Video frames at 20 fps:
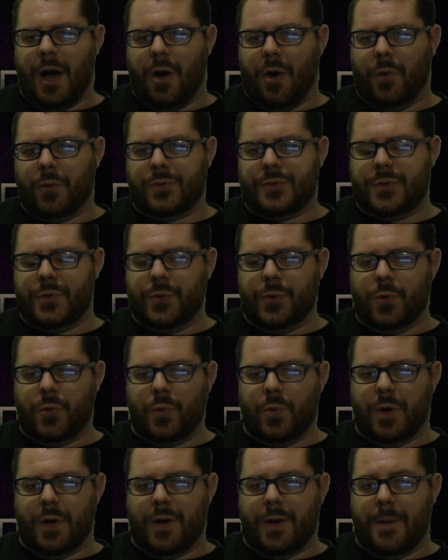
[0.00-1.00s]
how
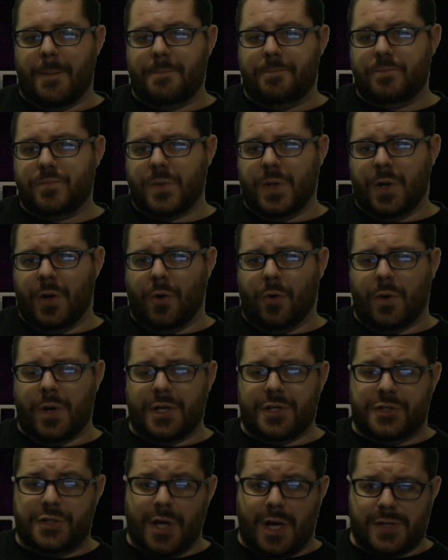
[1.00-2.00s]
to,
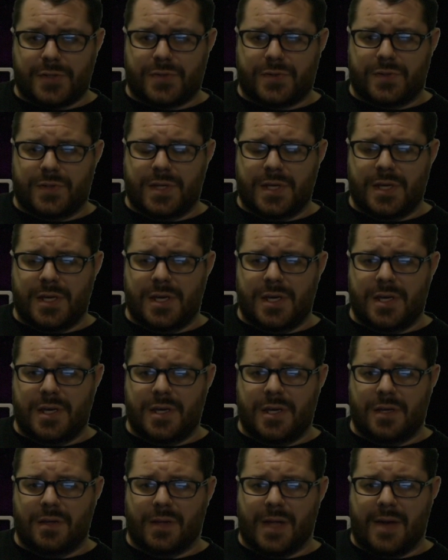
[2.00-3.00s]
adjust
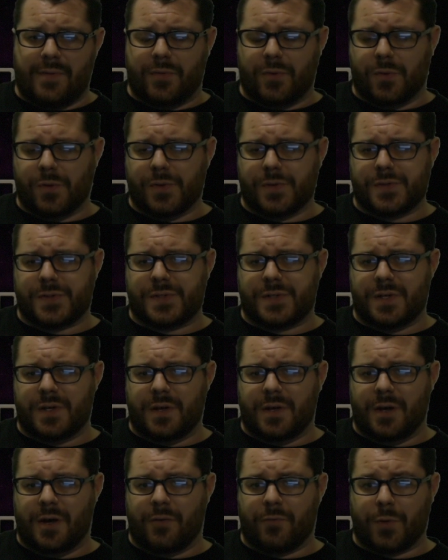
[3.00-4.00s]
the levels
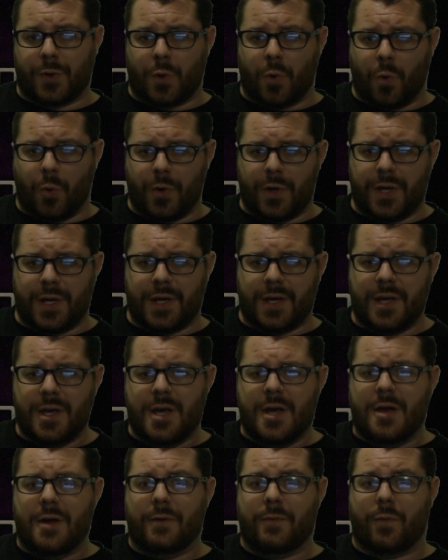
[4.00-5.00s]
of recording
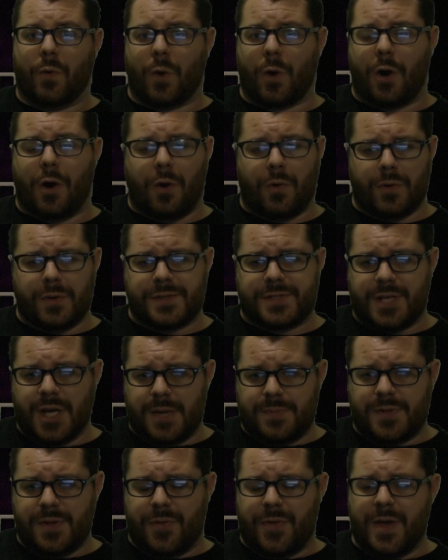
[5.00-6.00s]
for all those
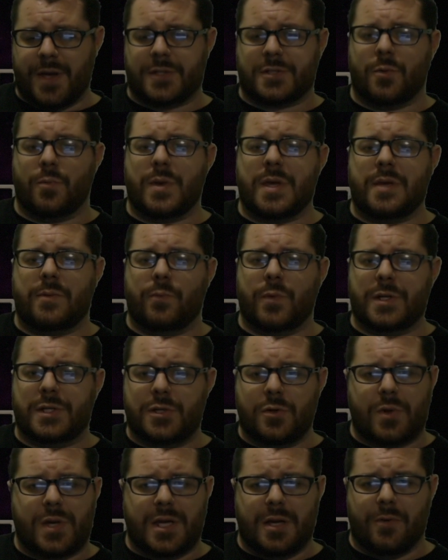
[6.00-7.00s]
types of things, and we
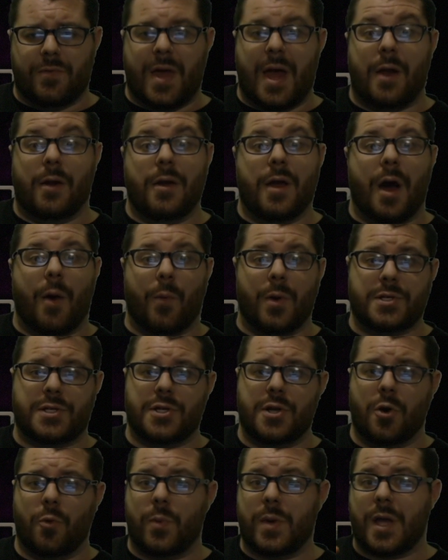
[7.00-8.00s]
do hear that. I
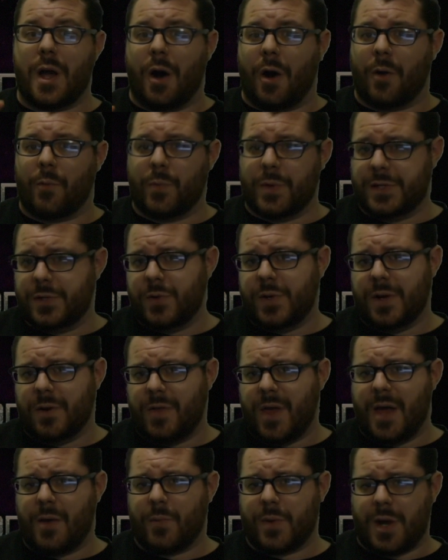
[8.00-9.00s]
want you to know we do
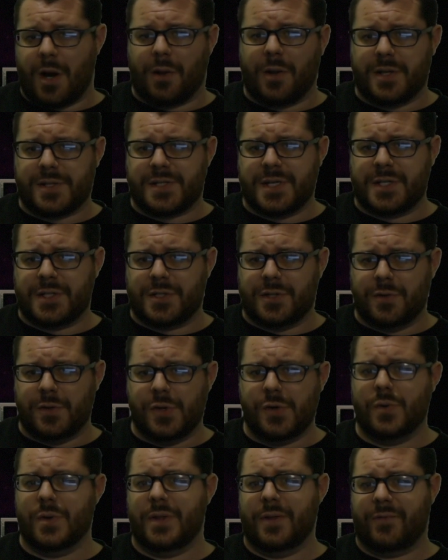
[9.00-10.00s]
hear that. We are listening to
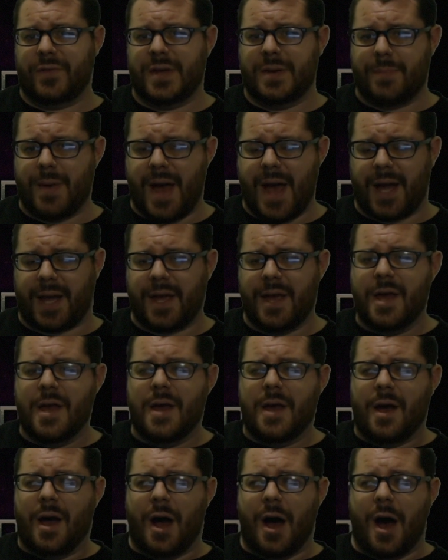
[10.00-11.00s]
you in the feedback.
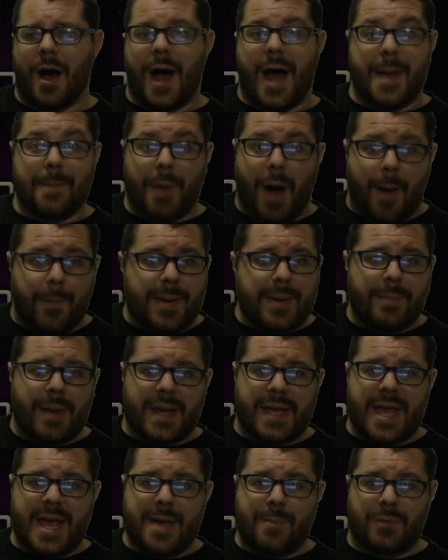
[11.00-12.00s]
I'm upping
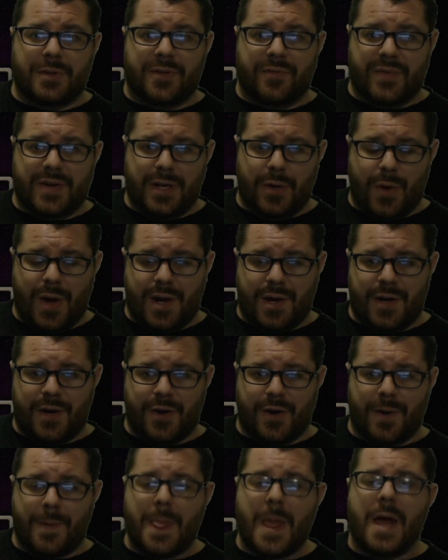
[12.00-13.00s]
my game with the video
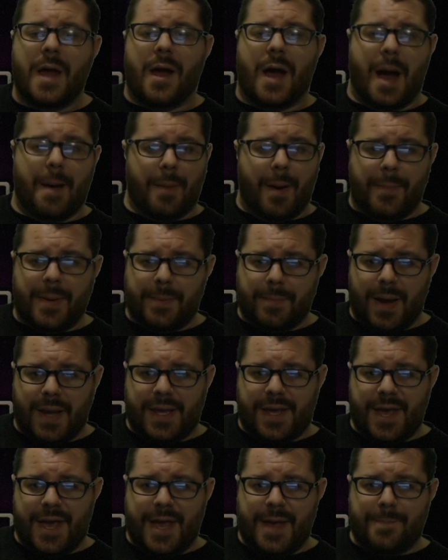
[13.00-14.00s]
editor. I'm upping
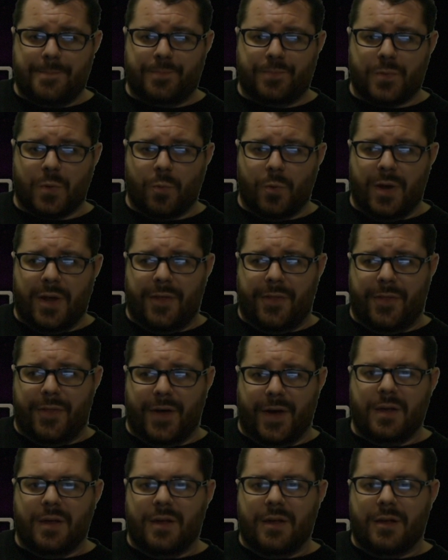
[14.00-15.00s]
my game with